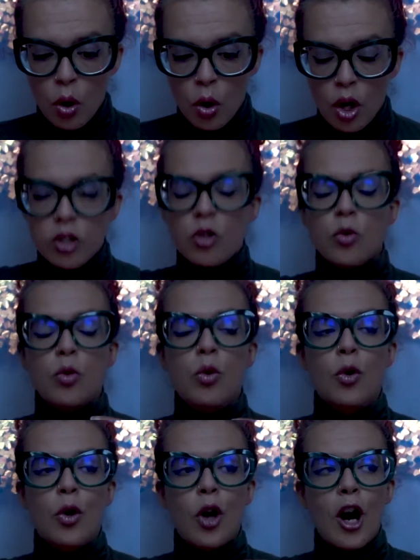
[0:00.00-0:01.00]
and you
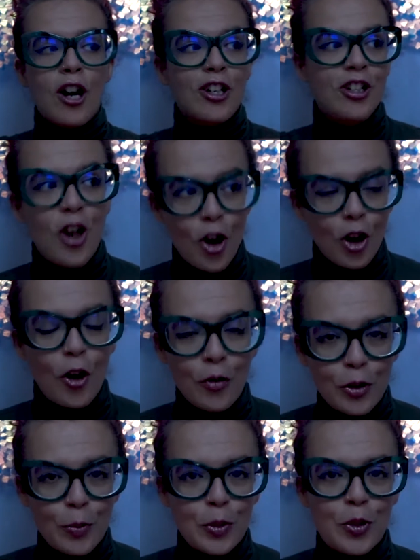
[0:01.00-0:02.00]
are not
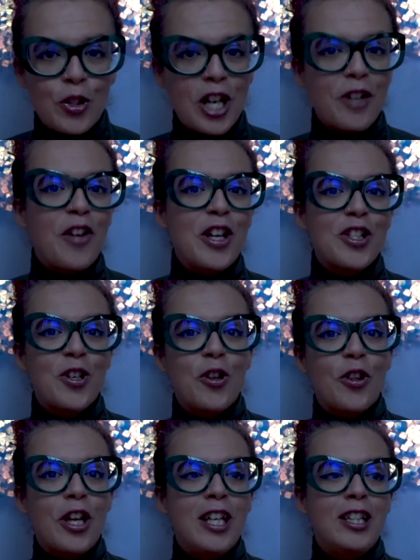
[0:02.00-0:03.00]
comfortable to sacrifice
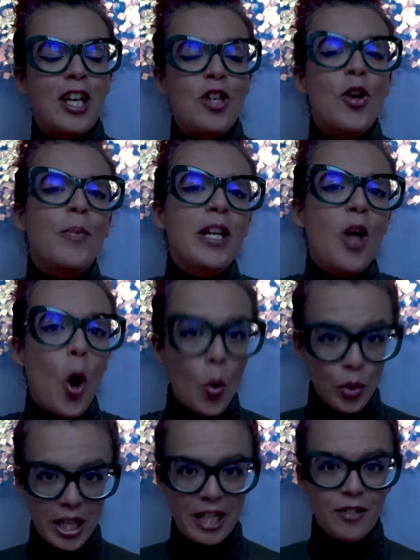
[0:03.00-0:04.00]
something that you've been
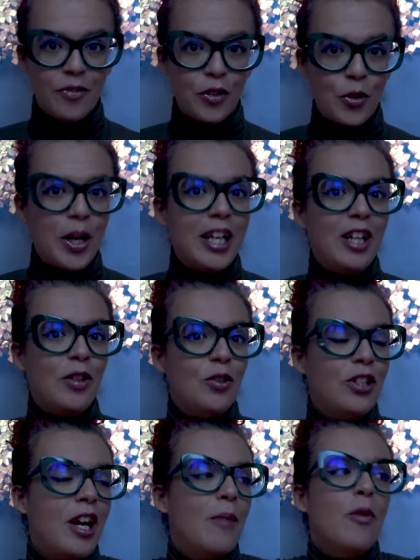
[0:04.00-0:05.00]
owning for quite a long
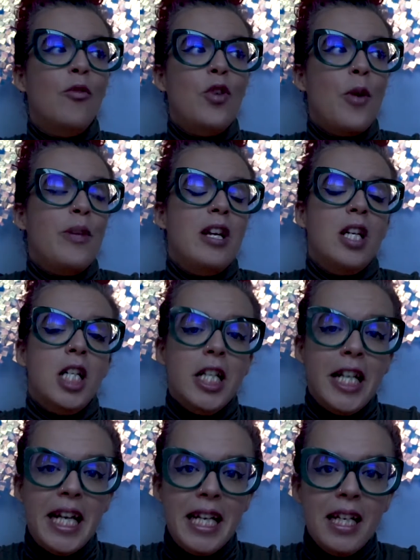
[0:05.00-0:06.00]
time, or you've been
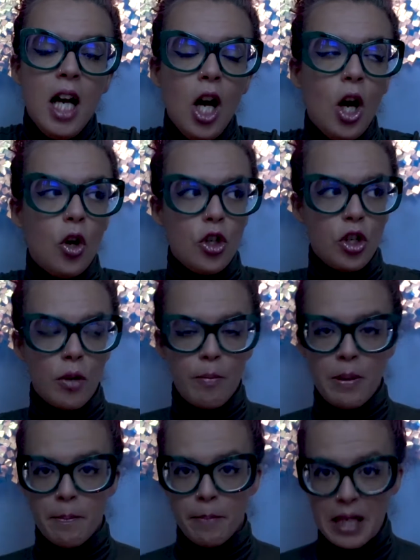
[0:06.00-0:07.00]
earning, or you've
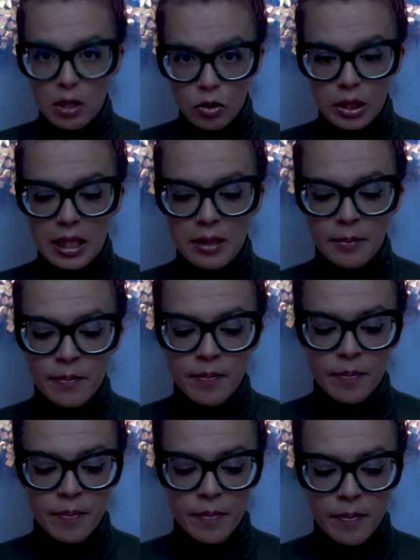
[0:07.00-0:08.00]
been building,
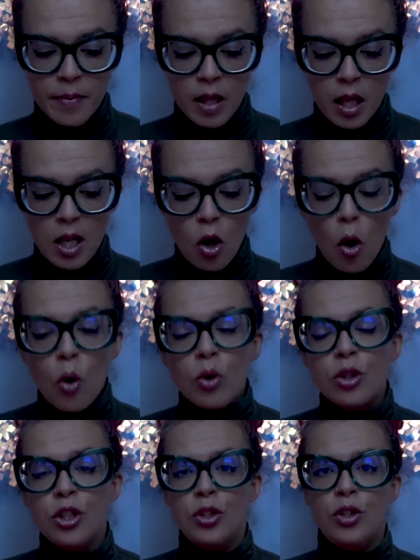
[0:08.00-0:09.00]
in
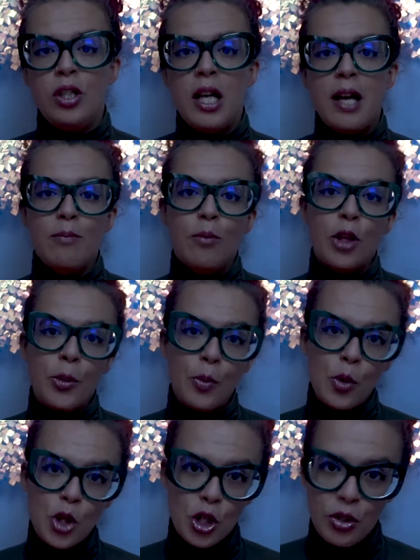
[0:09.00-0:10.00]
order to get more
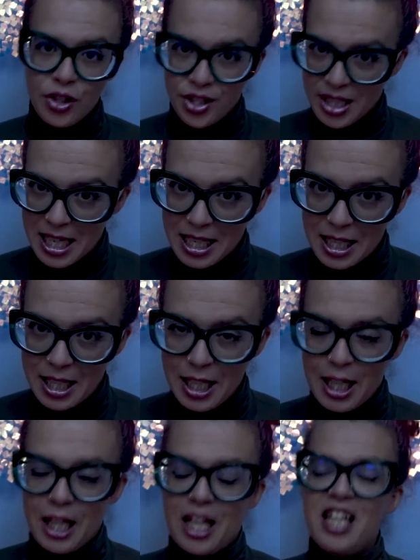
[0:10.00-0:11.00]
emotional state.
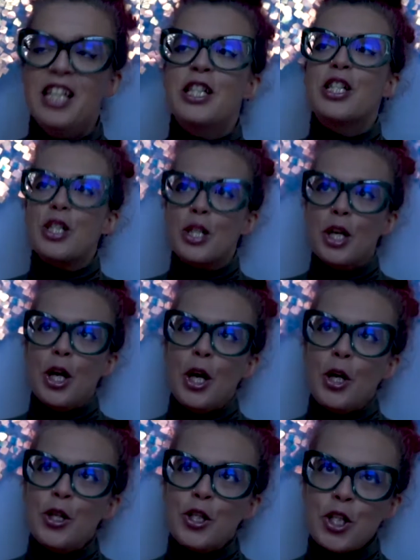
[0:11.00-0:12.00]
Is
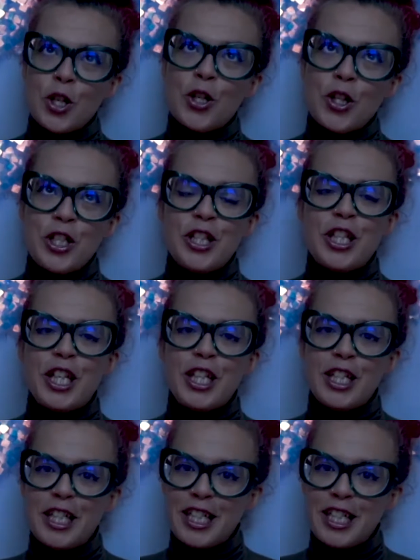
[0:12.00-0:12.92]
something that